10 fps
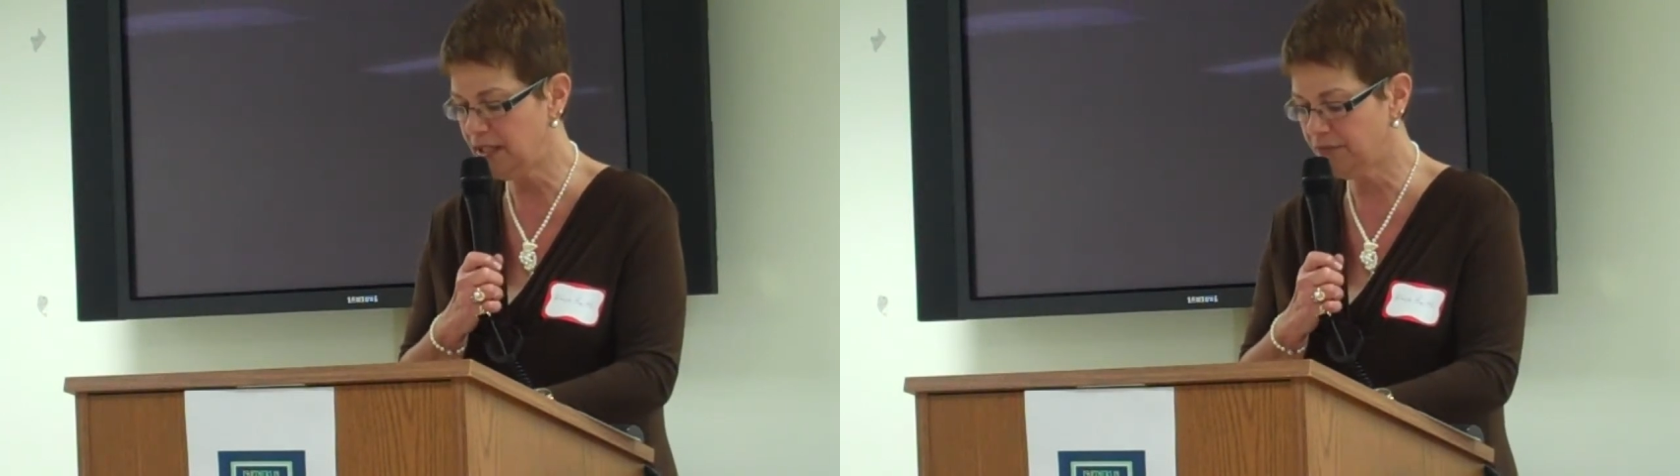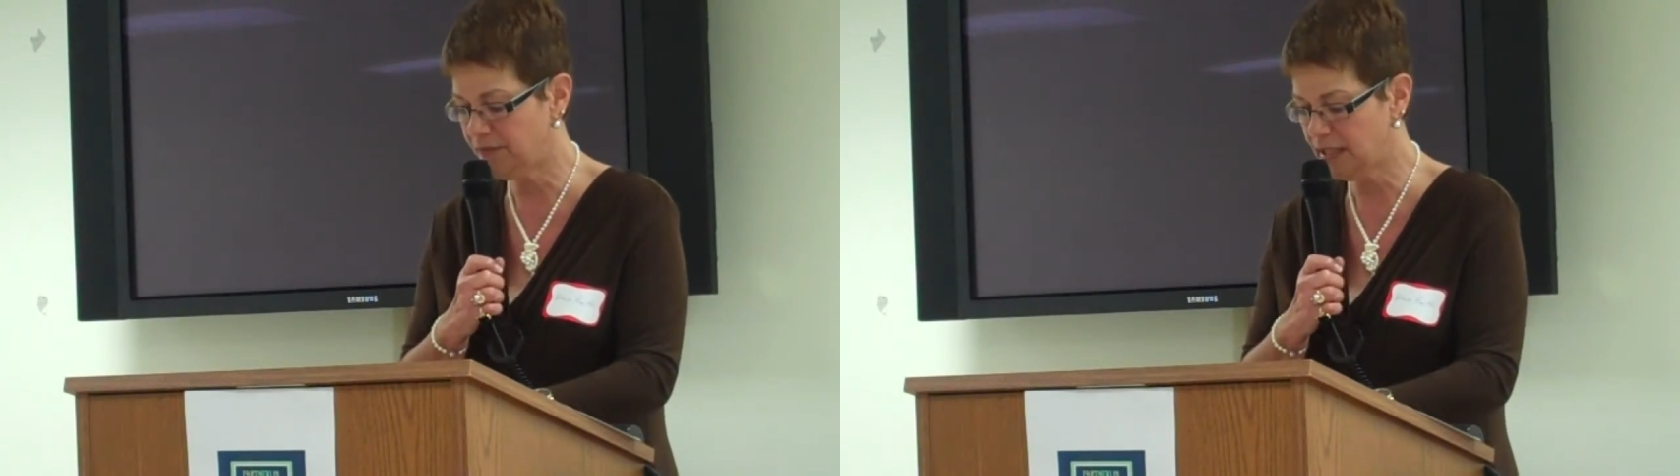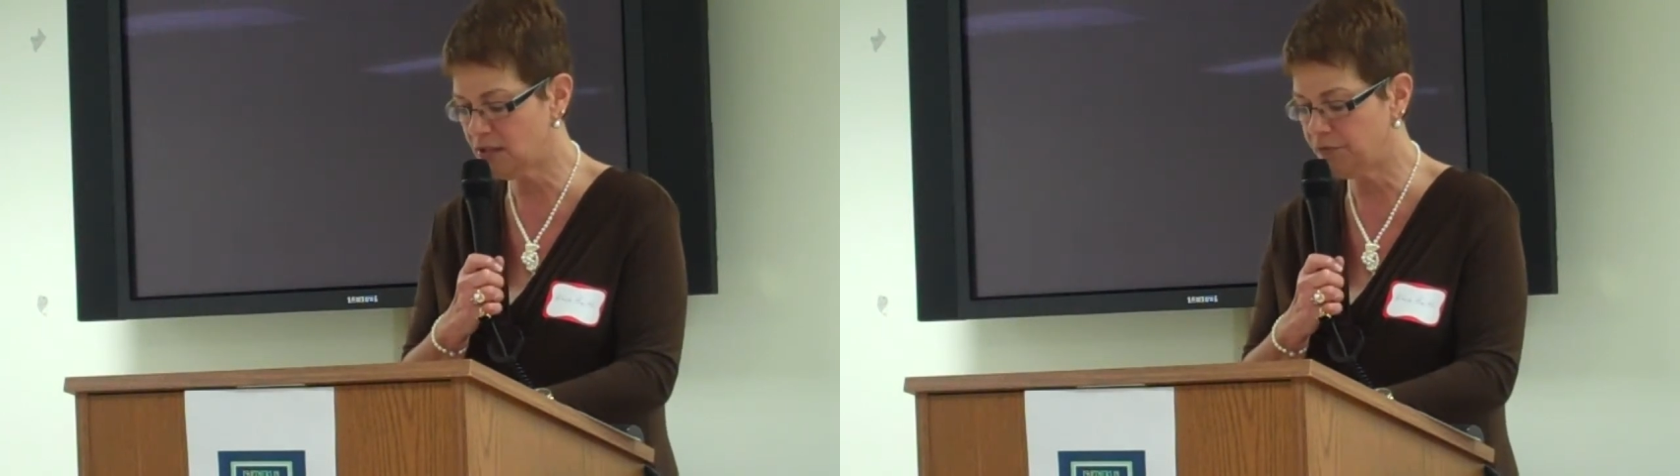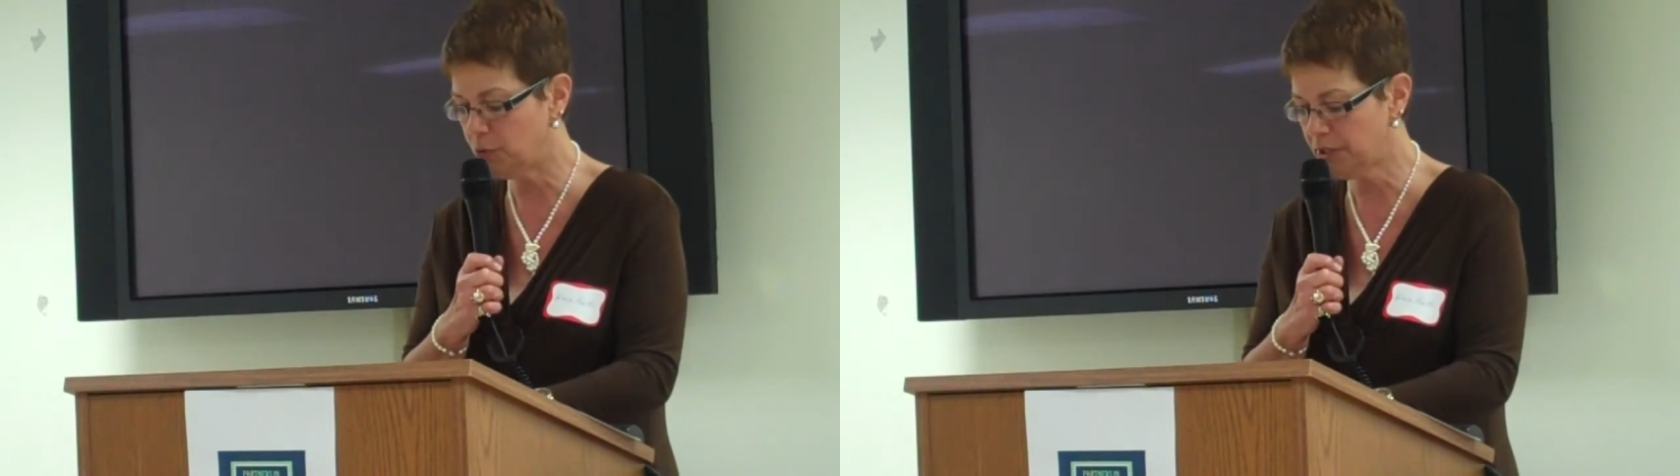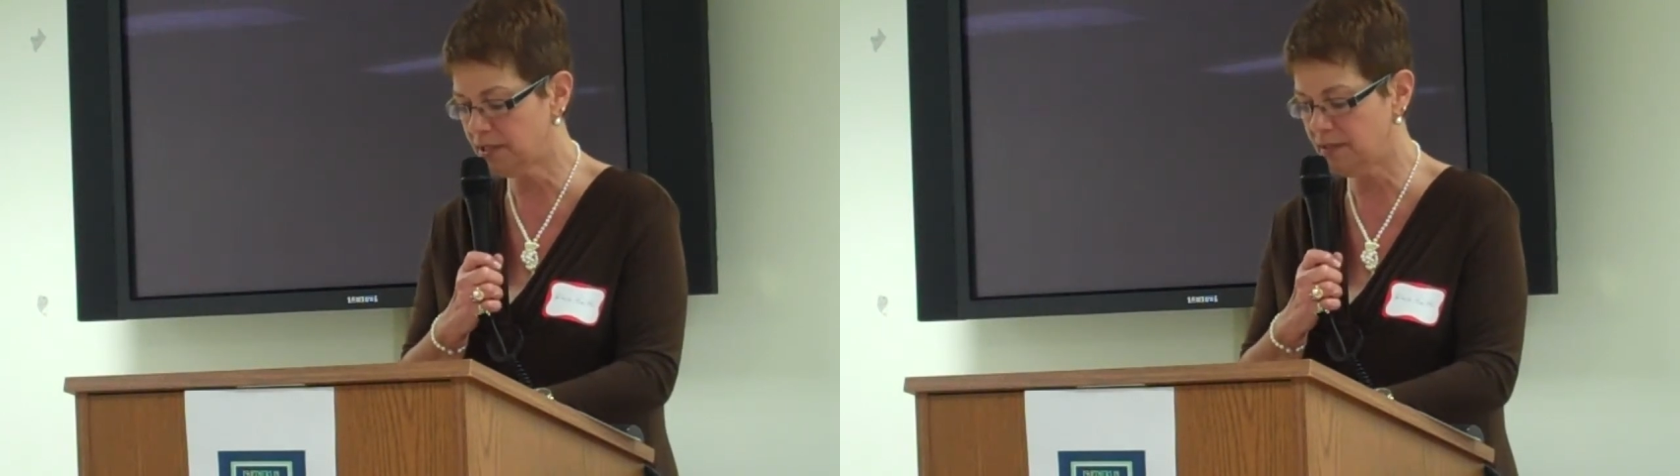the effects of
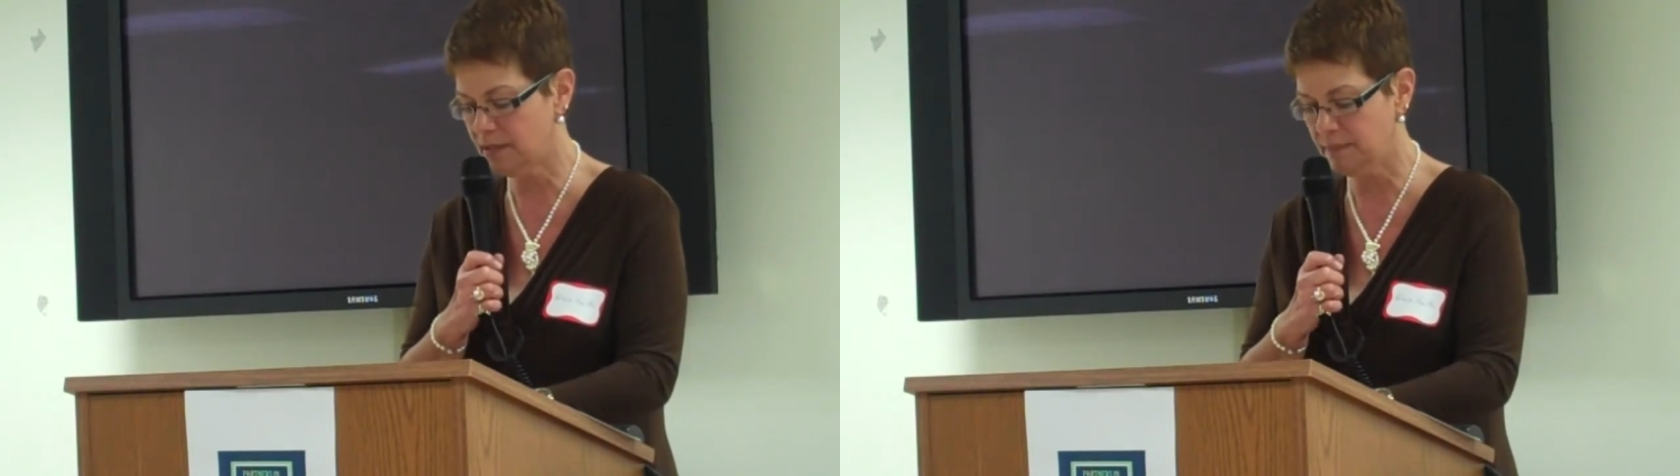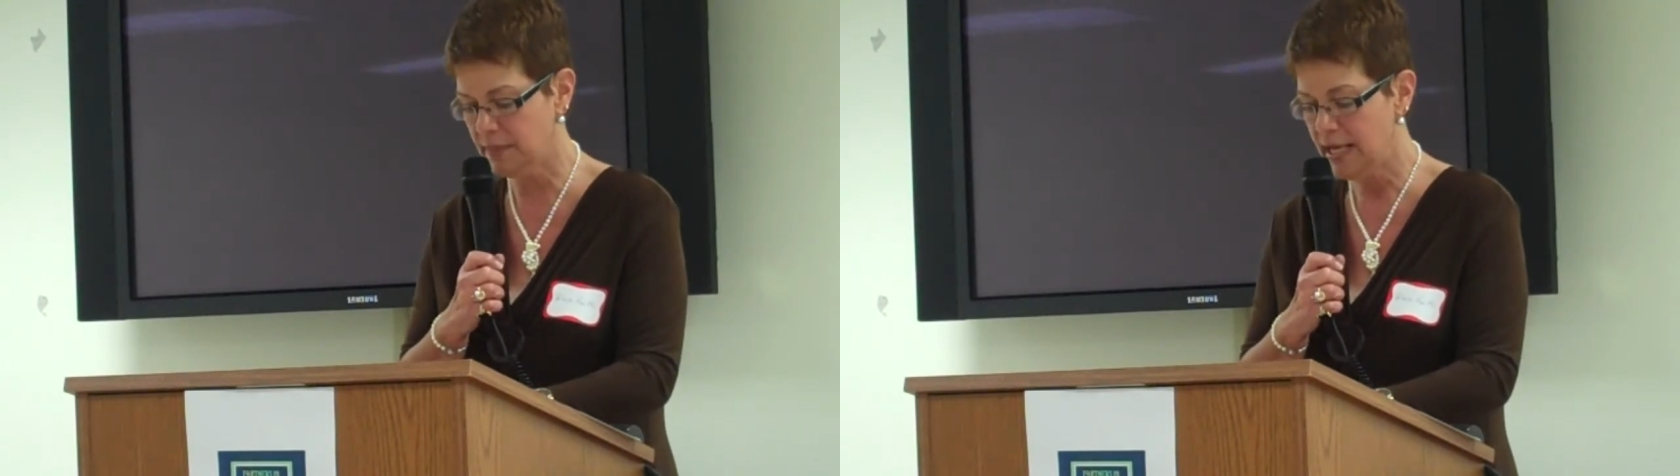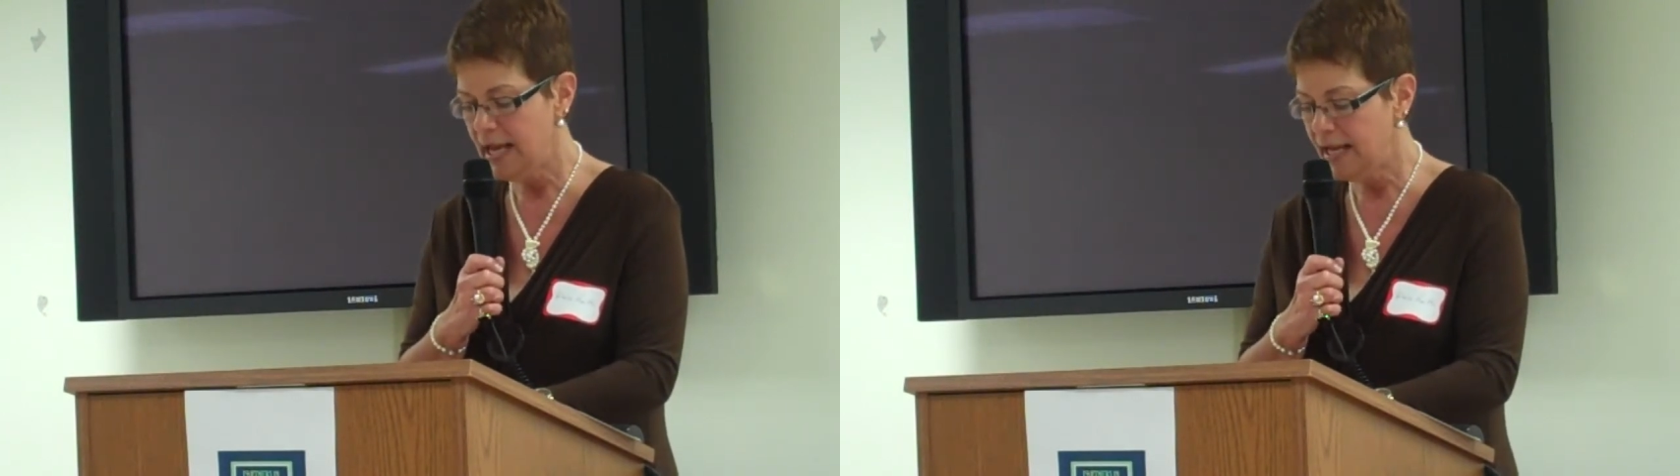autism